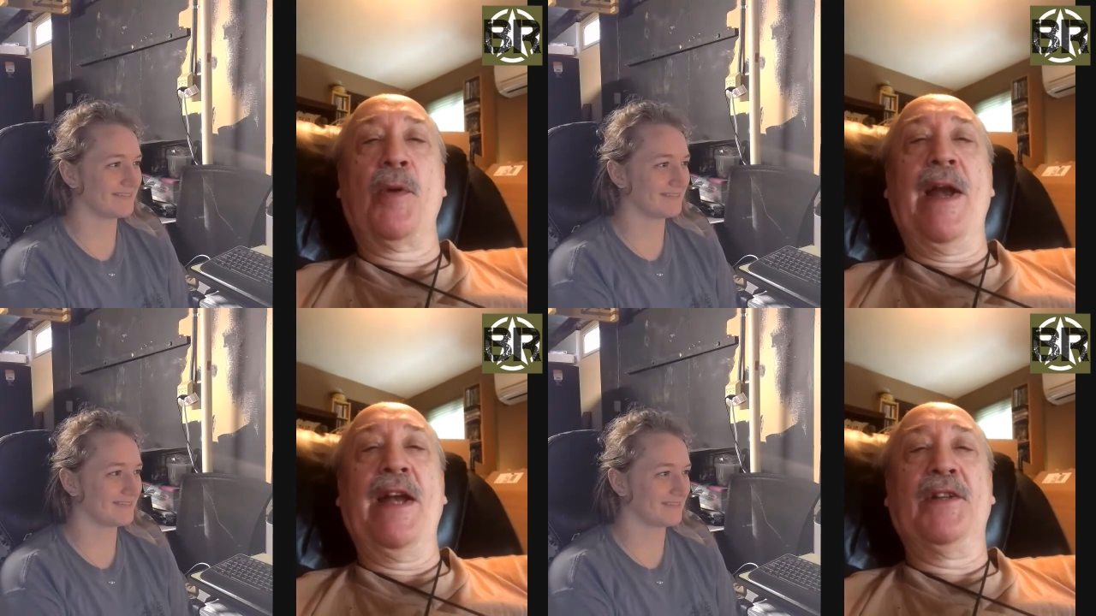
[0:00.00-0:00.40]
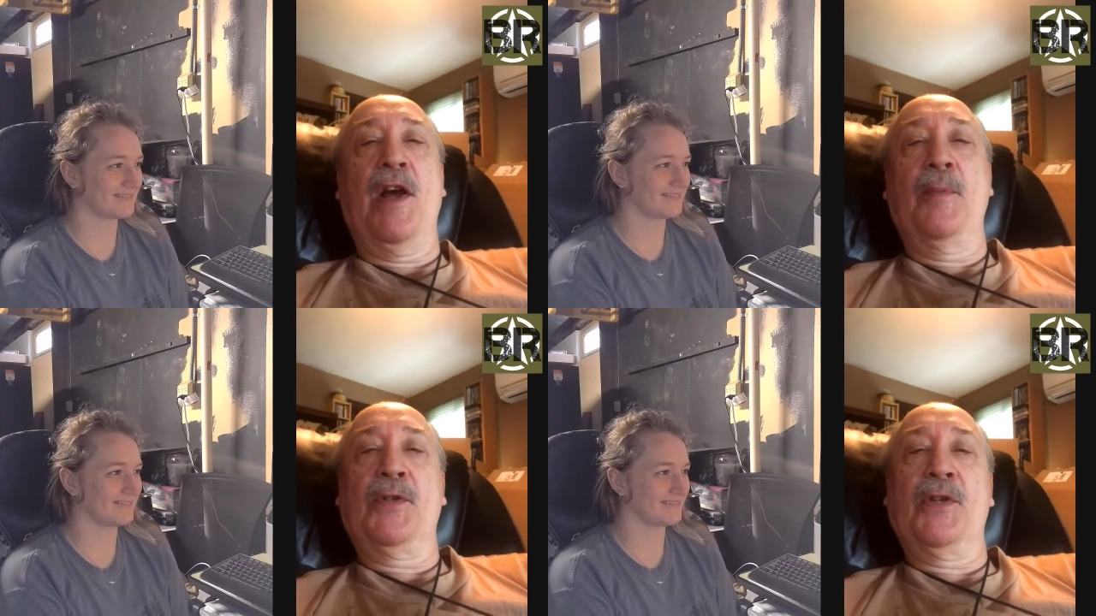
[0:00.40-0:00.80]
Speaker 1: many
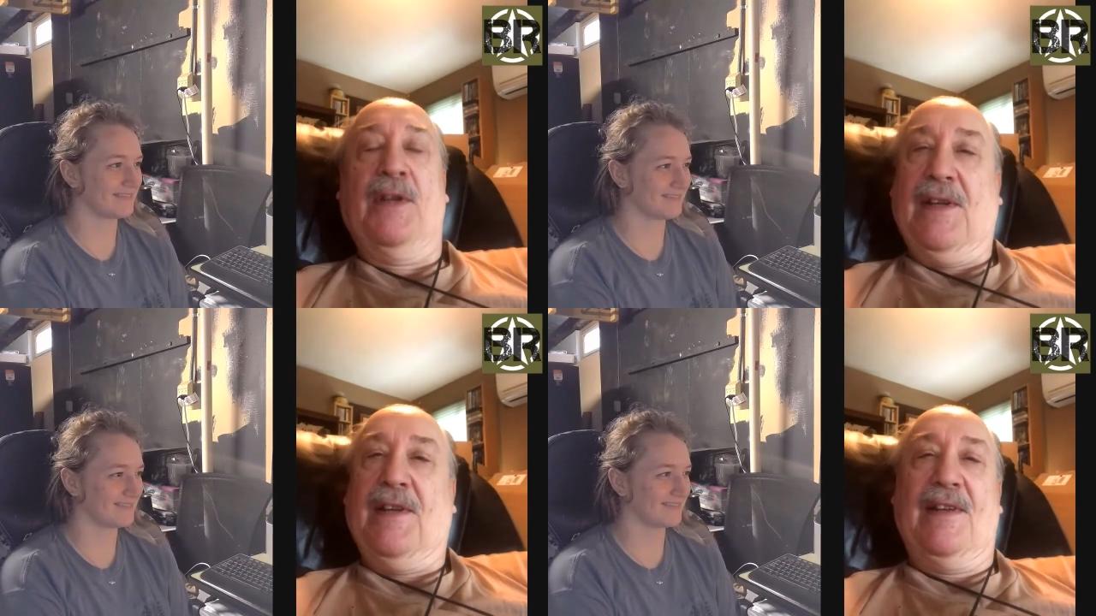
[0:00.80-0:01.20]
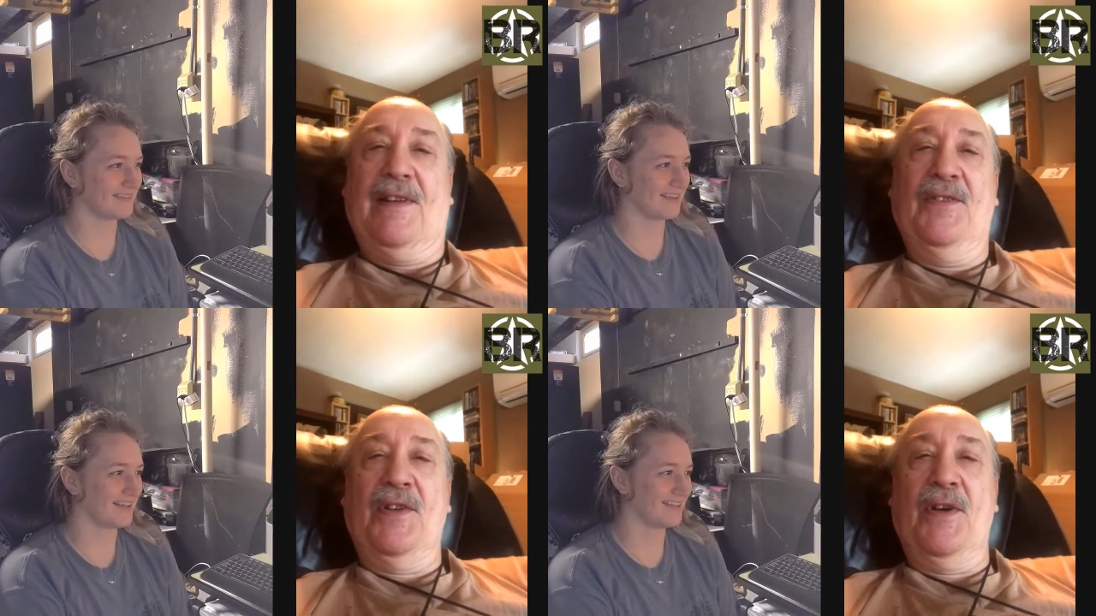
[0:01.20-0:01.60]
times.
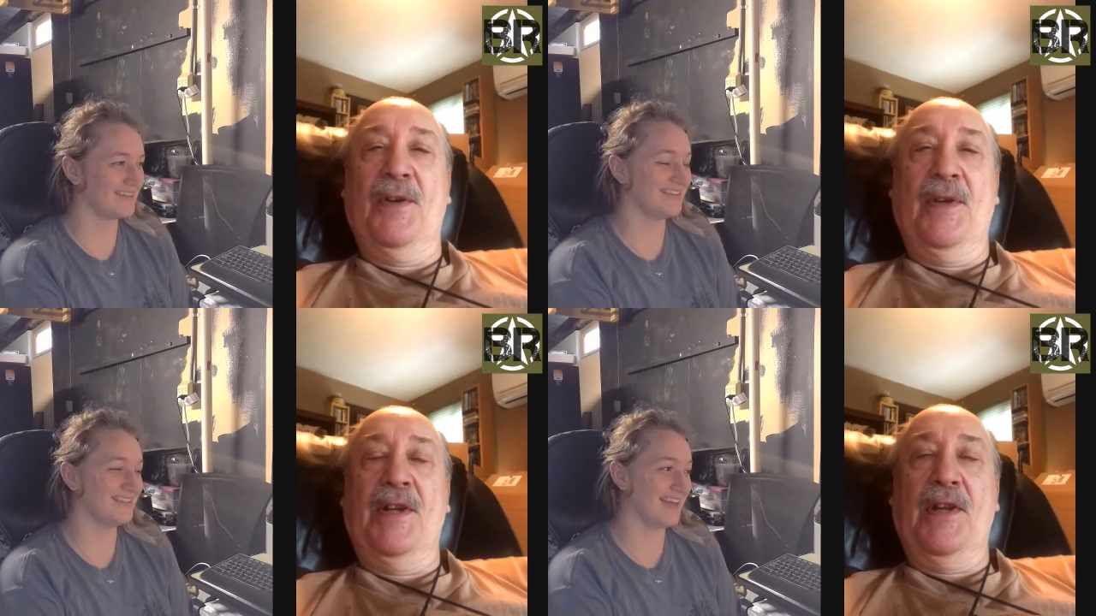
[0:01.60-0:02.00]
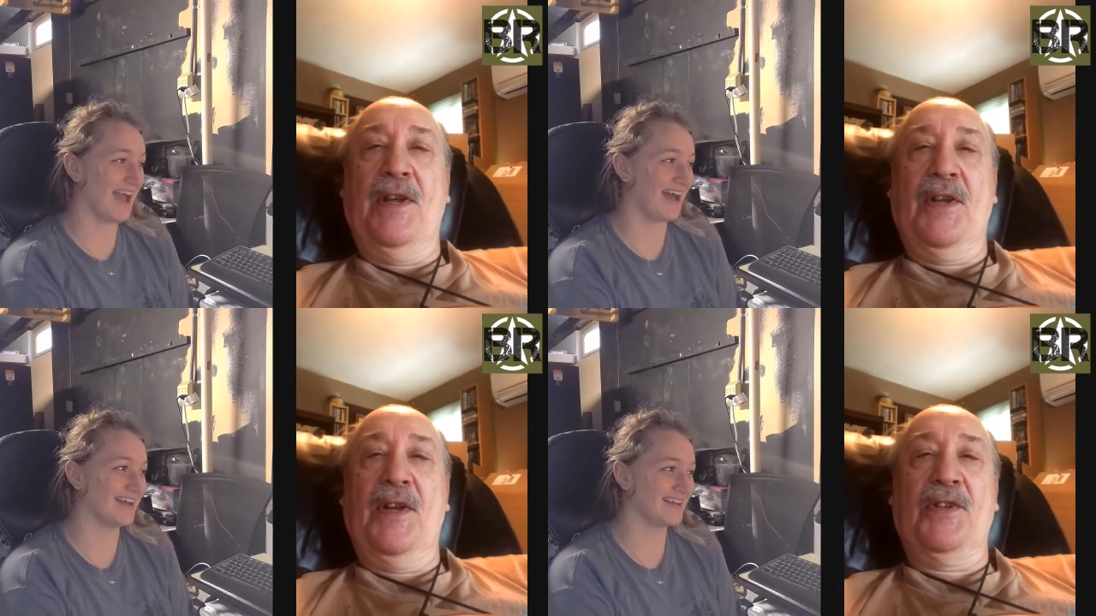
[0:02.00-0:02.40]
So it,
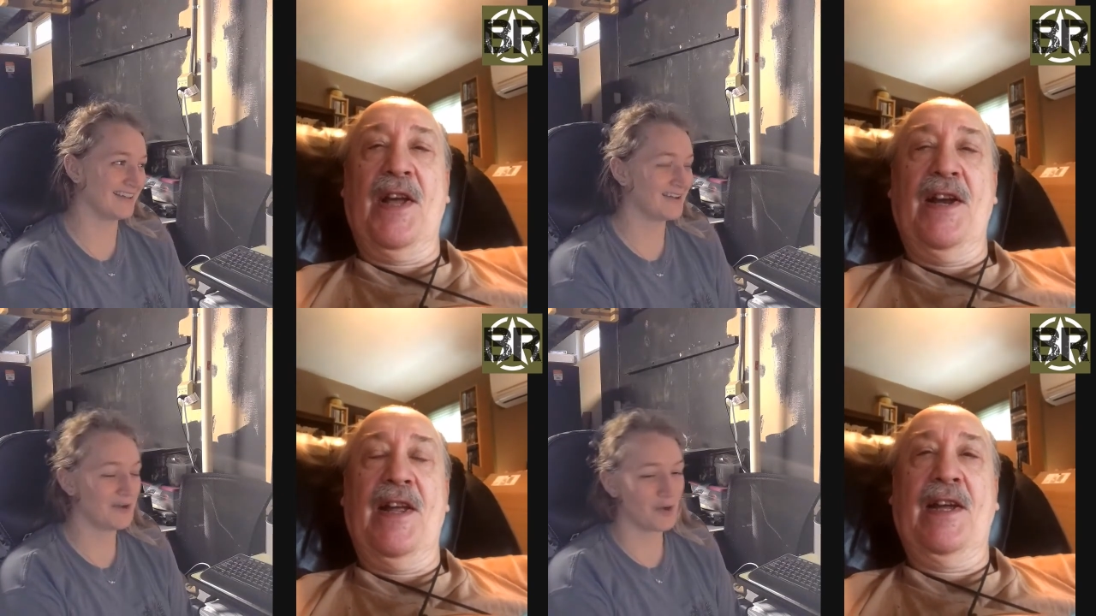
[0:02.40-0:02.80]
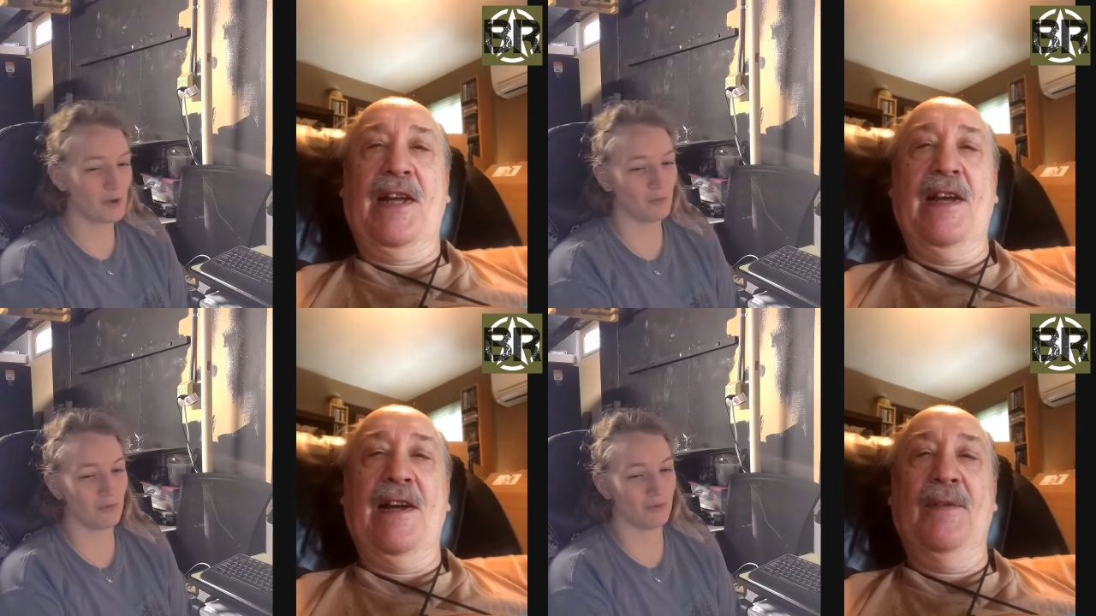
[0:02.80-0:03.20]
yeah, it, it's kind of
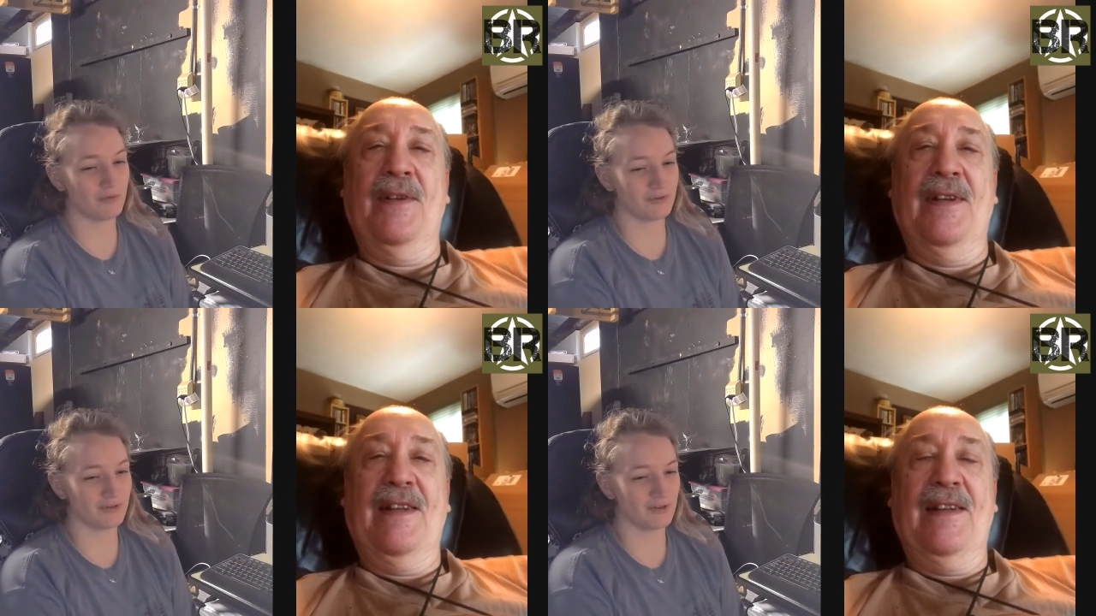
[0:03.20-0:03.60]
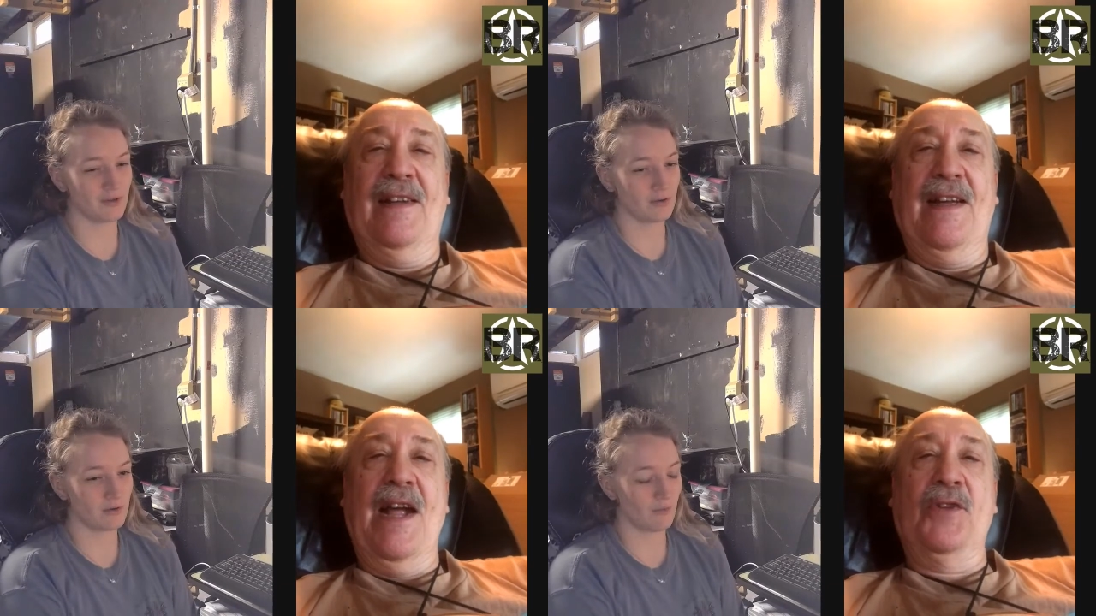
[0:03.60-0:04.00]
like
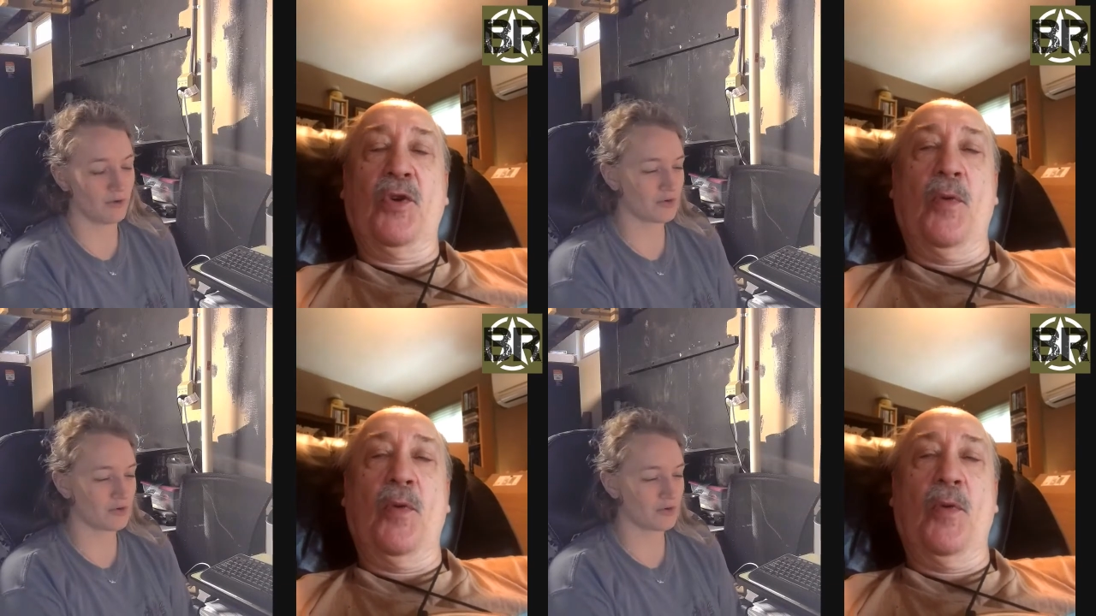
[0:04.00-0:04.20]
it's. We cool.